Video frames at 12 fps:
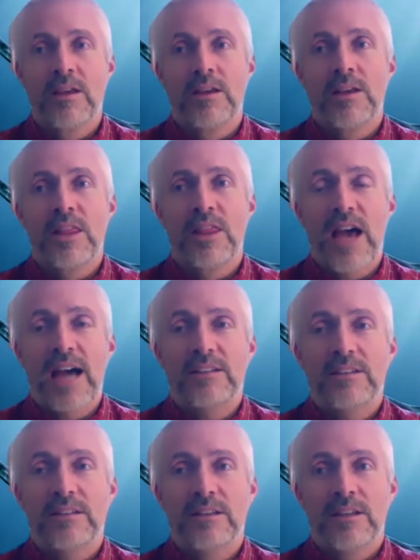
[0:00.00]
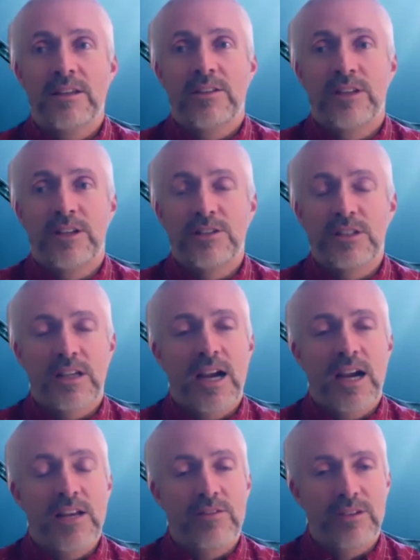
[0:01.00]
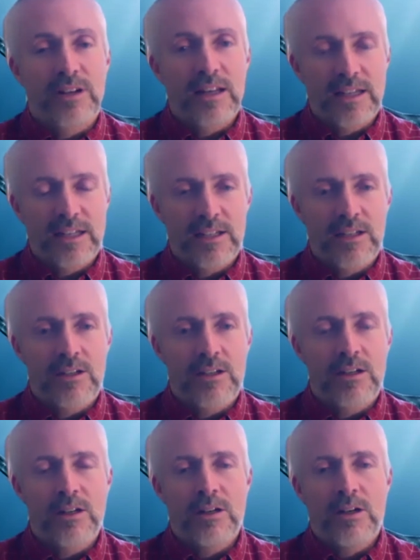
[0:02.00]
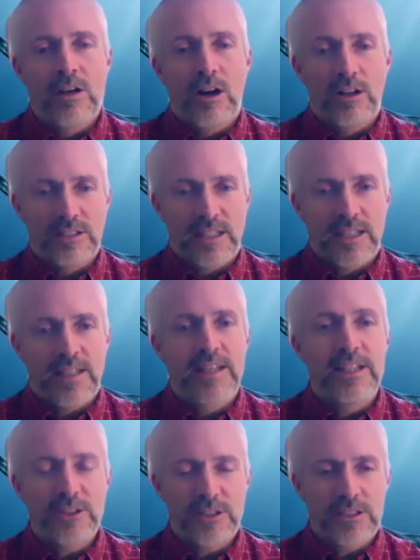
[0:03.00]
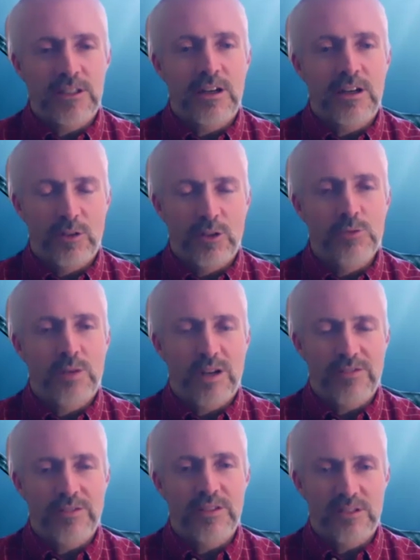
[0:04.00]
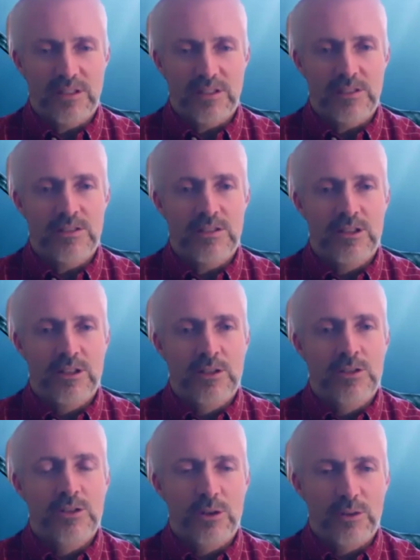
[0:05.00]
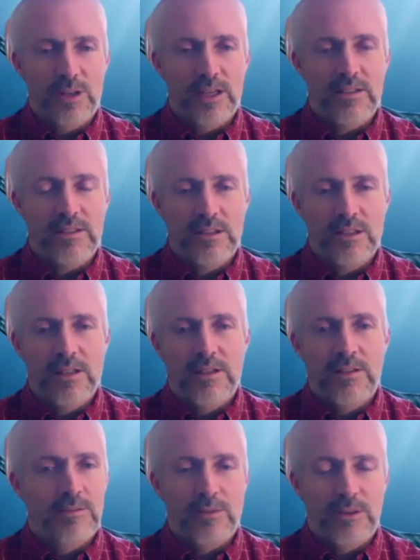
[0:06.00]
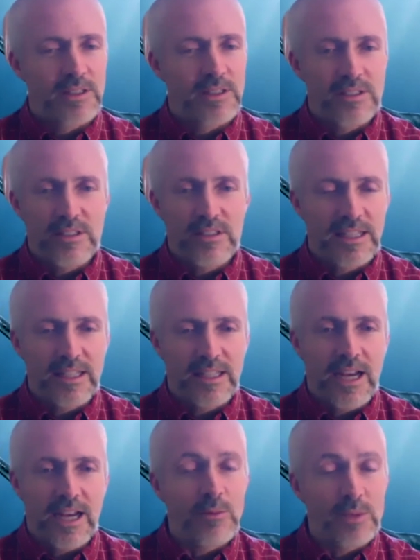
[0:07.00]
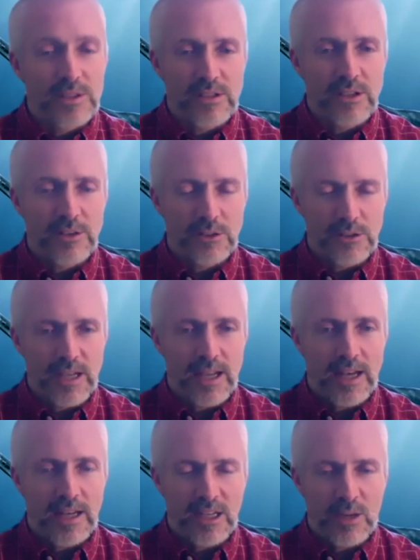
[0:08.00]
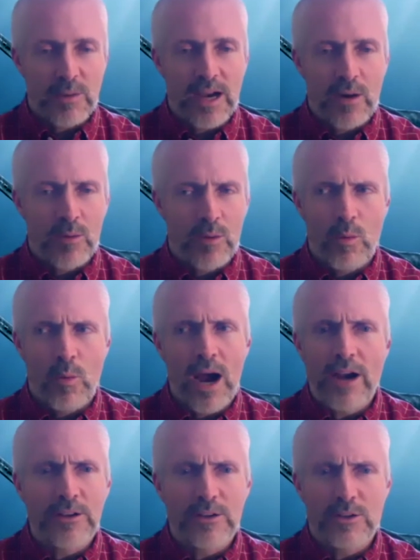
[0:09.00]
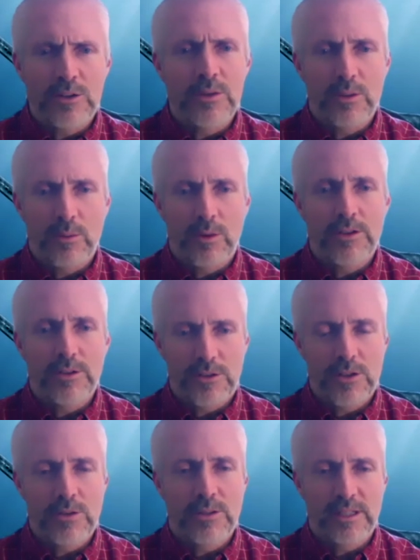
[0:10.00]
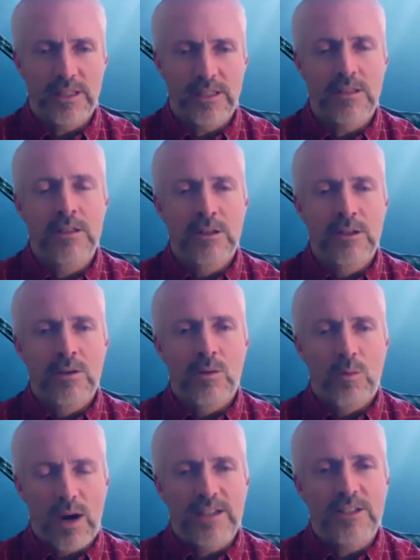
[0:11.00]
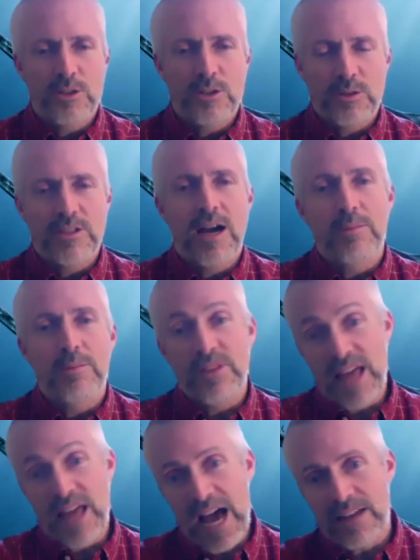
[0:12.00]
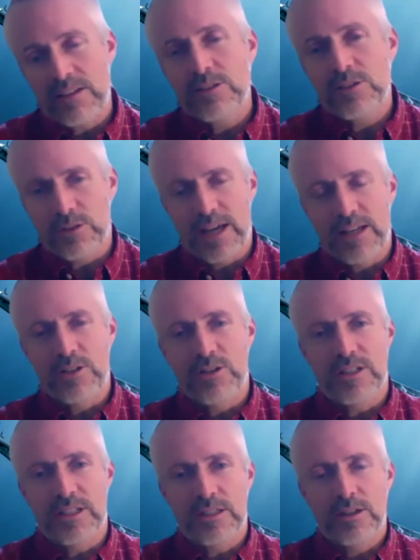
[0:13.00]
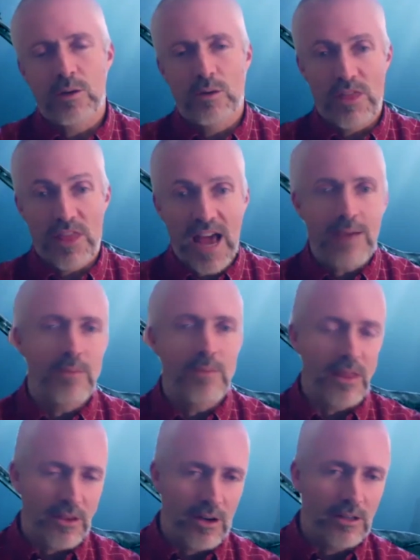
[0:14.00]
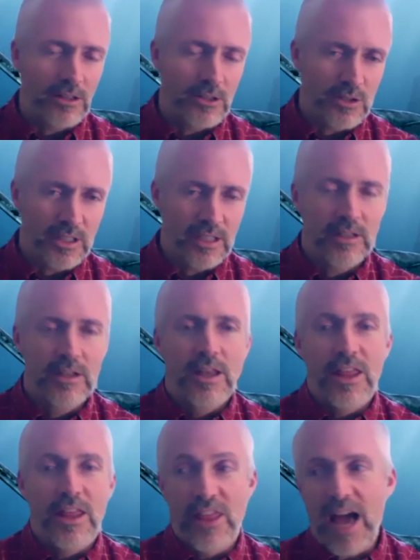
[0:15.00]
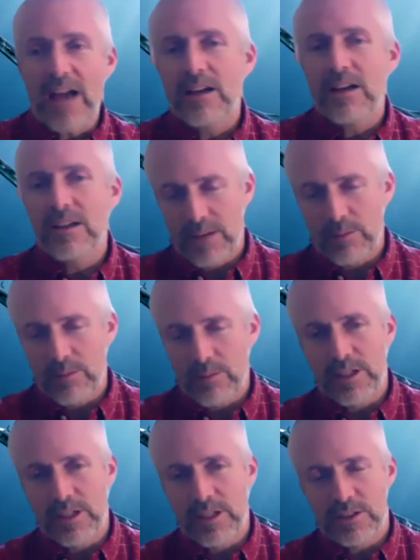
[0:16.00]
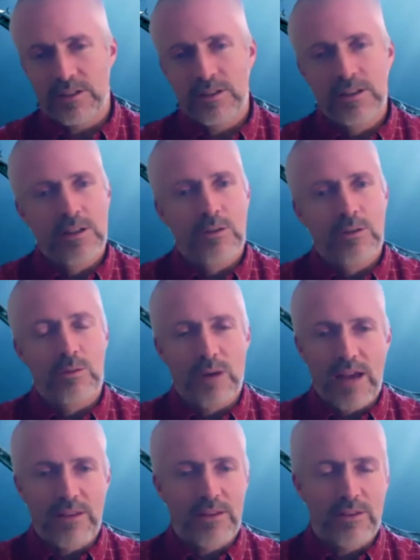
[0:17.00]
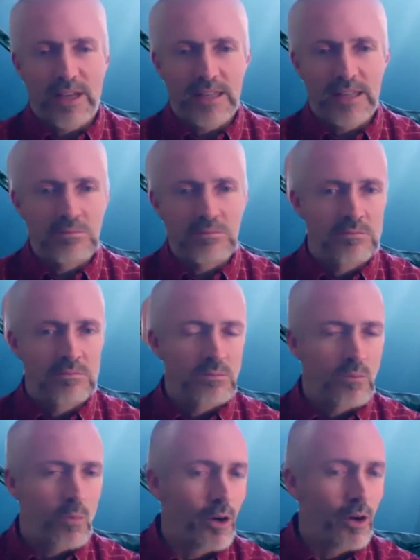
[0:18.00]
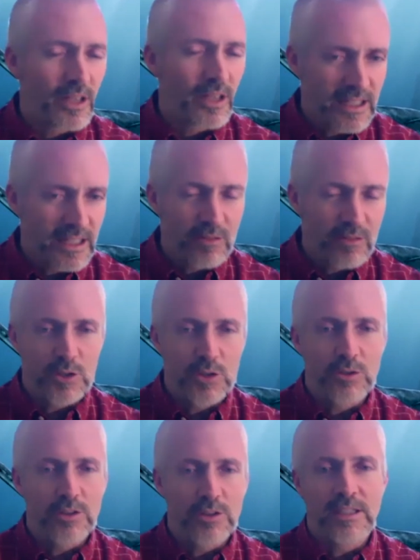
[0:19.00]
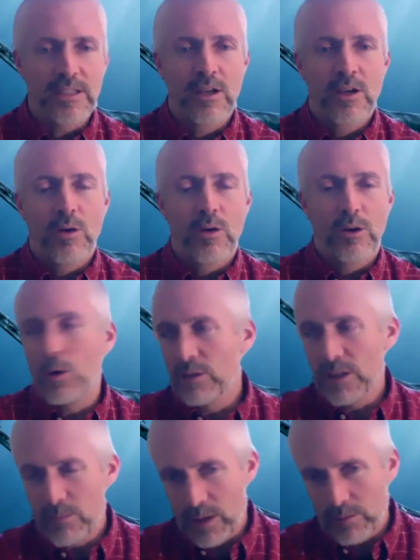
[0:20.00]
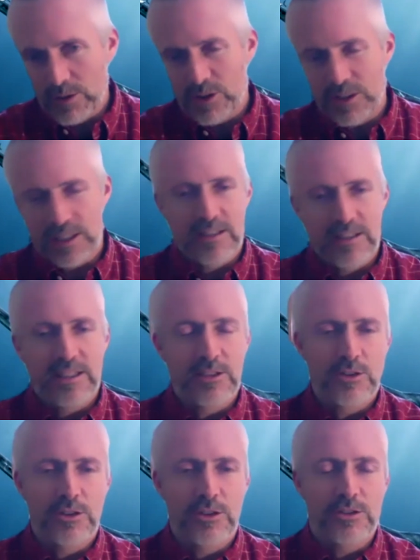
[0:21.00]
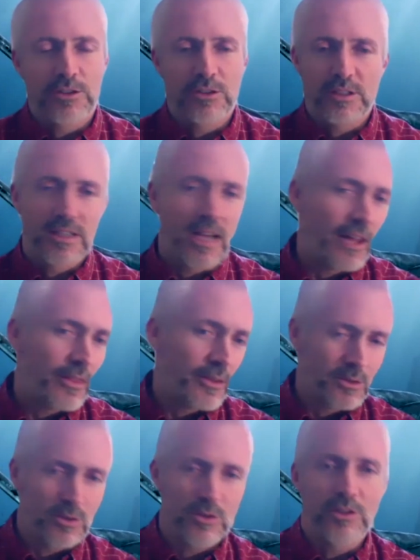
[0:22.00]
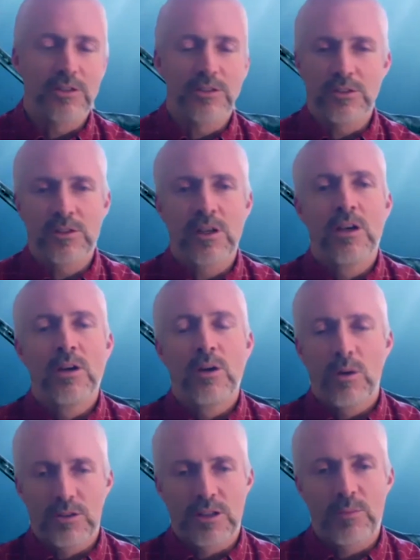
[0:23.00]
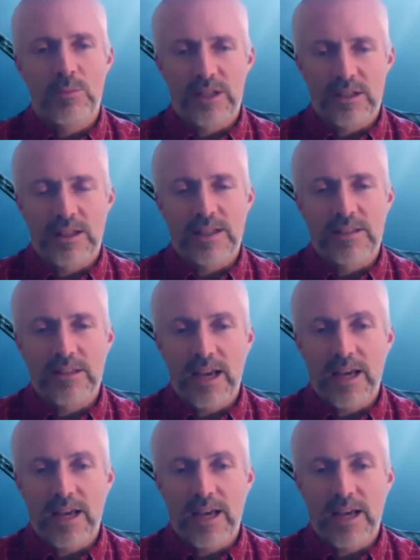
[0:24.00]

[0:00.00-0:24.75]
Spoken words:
that there's a kind of clear articulation of those preferences so that there isn't any kind of misunderstanding about, well, why are you doing what you're doing? And why did you adopt that strategy or that methodology, that collaboration, rather than working individually or only publishing in these journals and not those journals or something like that?